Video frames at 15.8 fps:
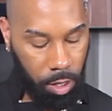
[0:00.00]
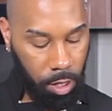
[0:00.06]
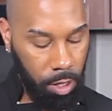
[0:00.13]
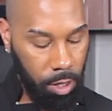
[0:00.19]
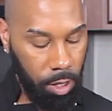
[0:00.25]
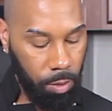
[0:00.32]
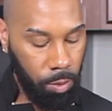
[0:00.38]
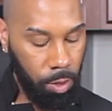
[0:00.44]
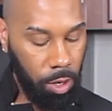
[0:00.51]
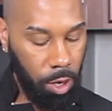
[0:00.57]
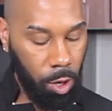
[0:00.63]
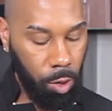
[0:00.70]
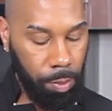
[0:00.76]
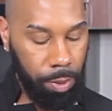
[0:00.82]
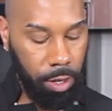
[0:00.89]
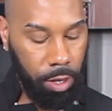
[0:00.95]
and then we'll
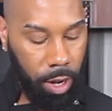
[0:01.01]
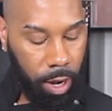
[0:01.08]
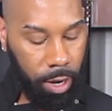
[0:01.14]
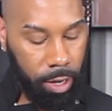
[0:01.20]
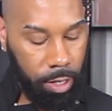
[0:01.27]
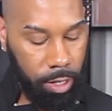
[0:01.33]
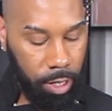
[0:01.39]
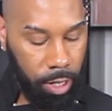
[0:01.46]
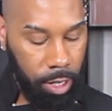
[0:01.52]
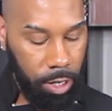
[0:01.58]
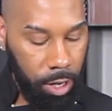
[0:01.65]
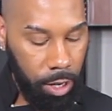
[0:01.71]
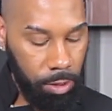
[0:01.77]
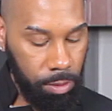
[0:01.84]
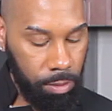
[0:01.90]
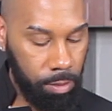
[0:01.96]
open our cookie
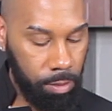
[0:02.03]
dough,